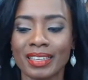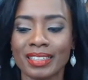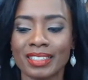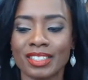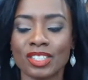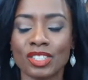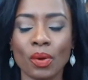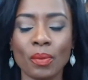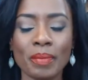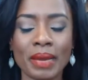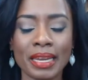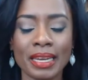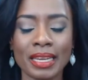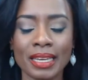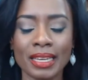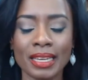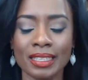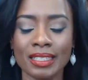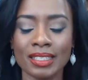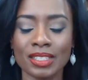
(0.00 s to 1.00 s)
So
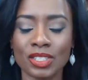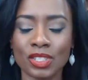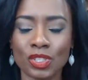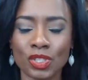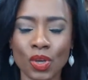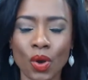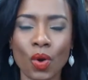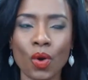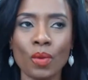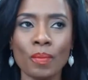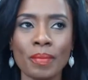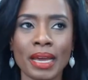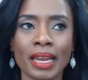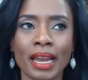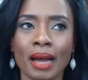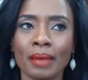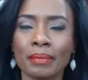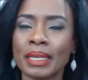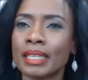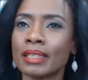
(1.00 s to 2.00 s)
many,
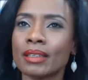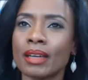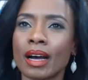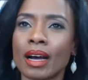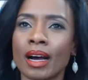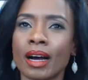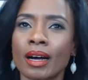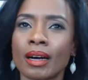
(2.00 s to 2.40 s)
I mean,